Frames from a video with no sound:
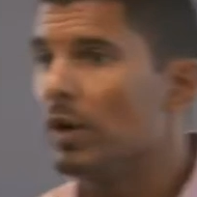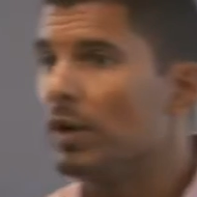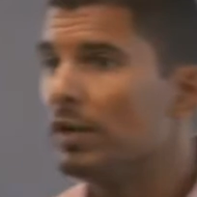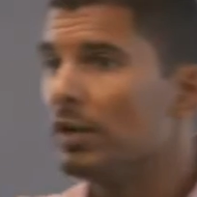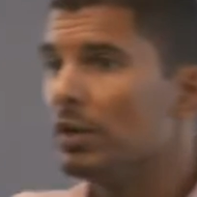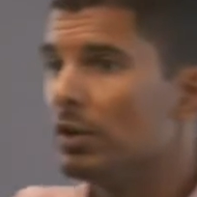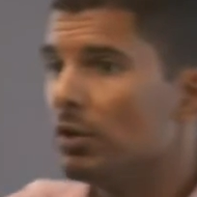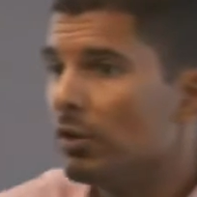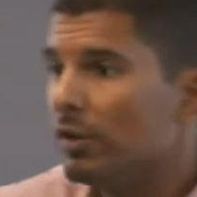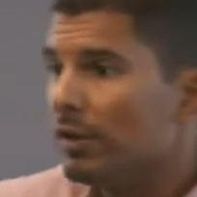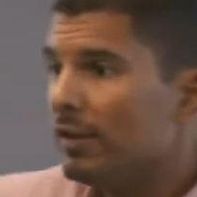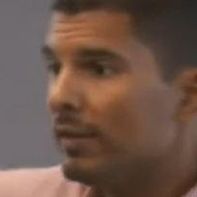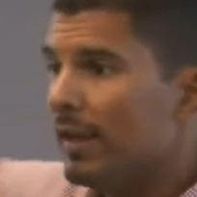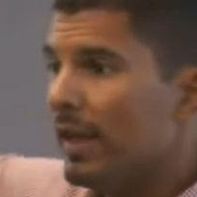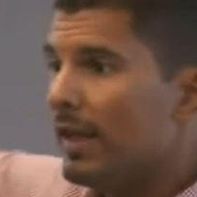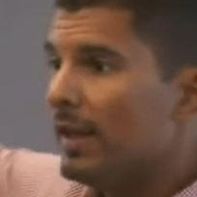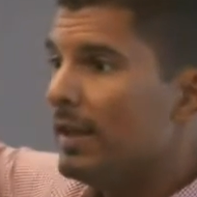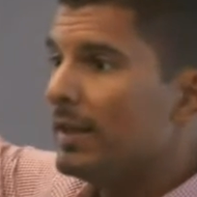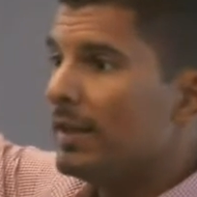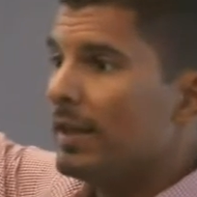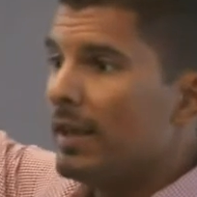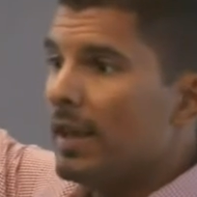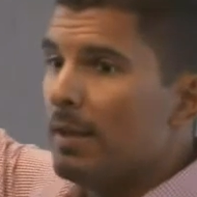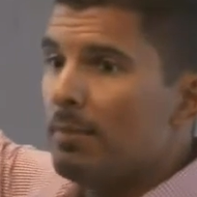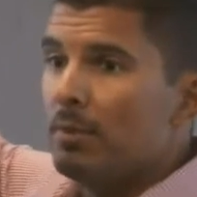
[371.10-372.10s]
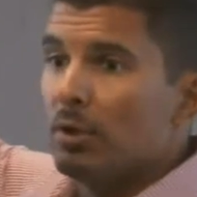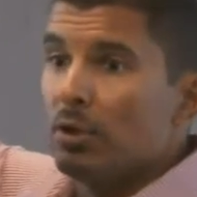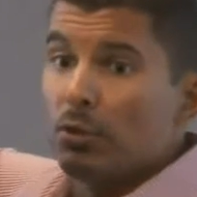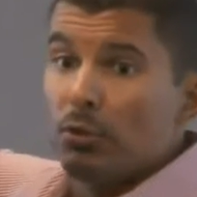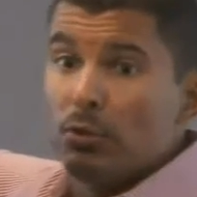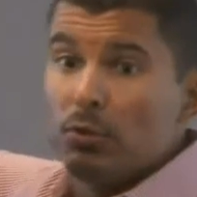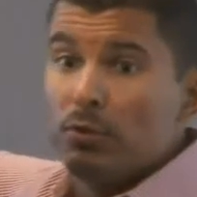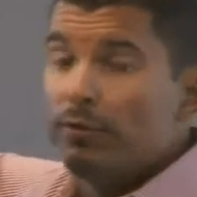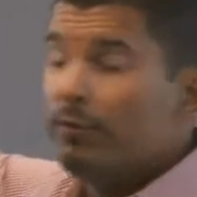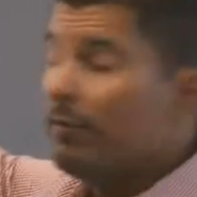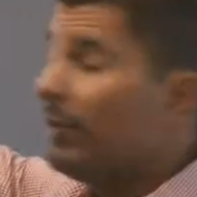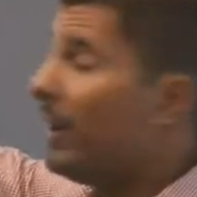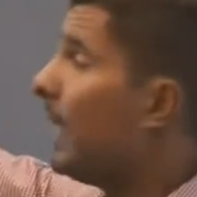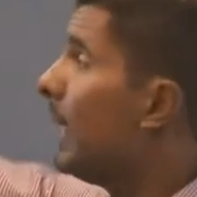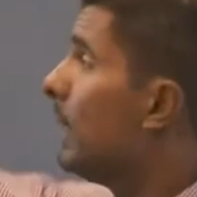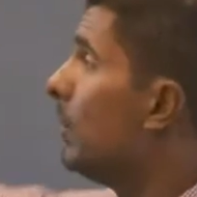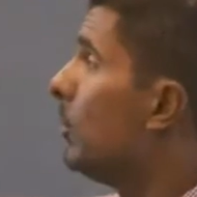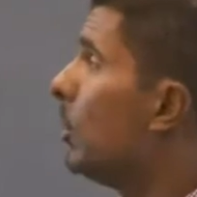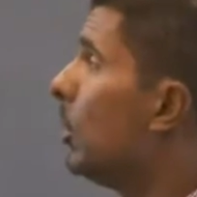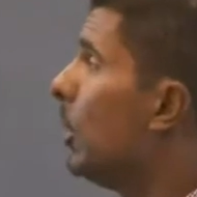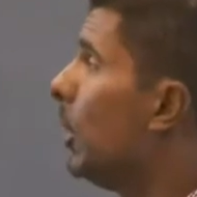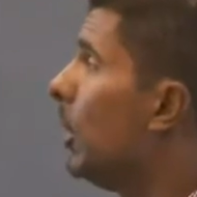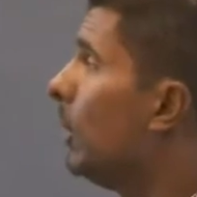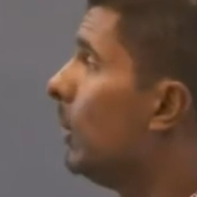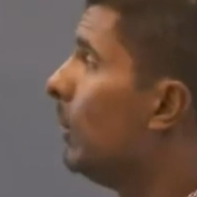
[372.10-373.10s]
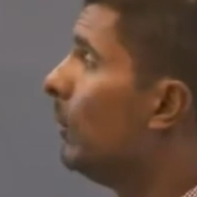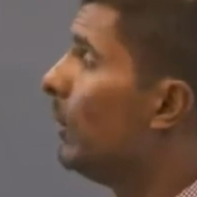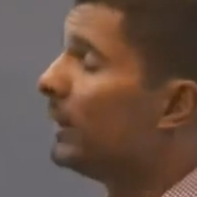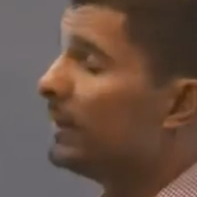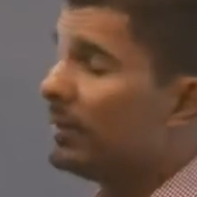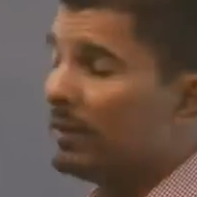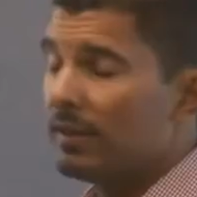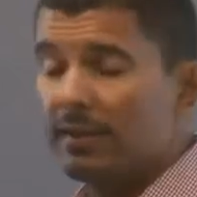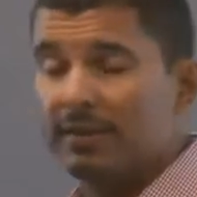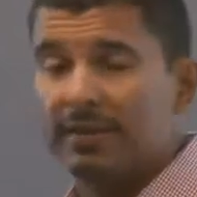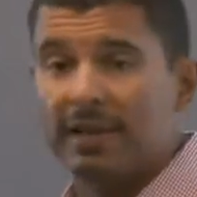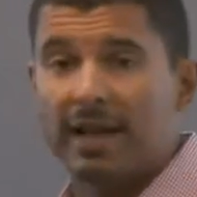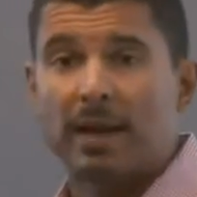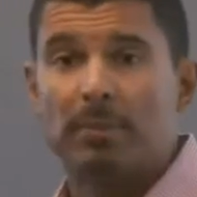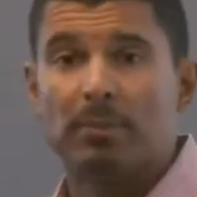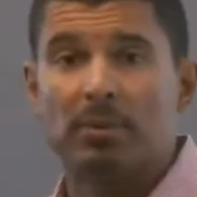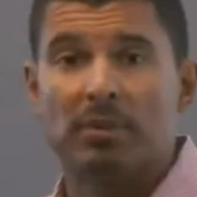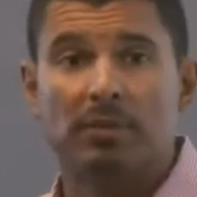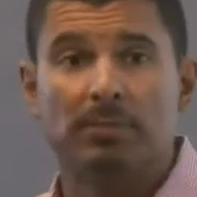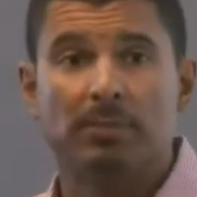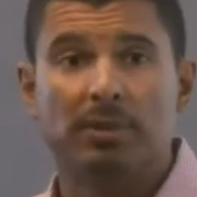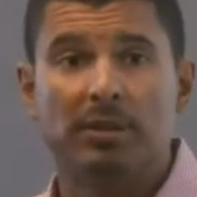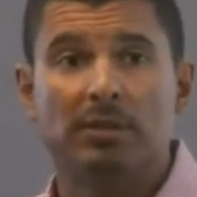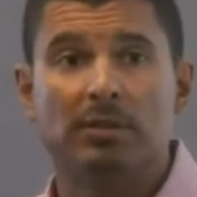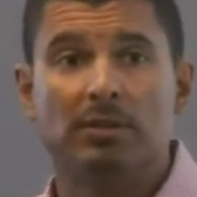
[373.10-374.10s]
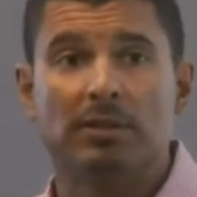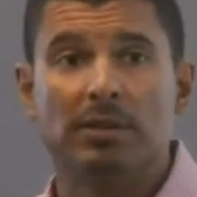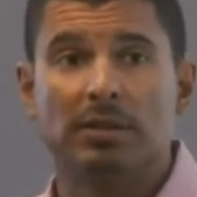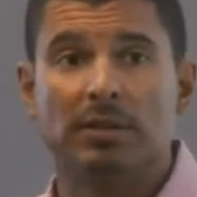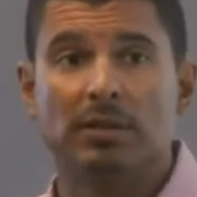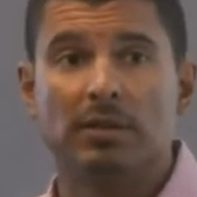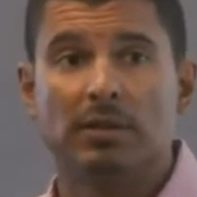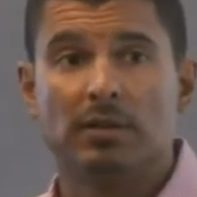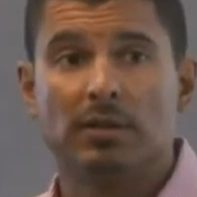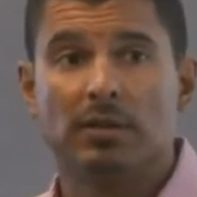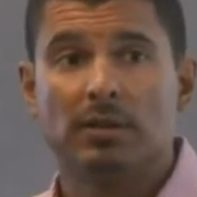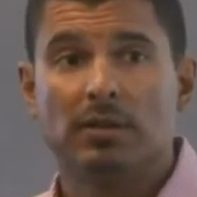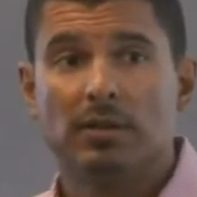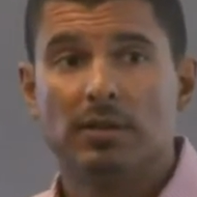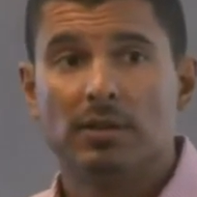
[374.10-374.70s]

running your antenna cable through fiber all the way to the top of the building.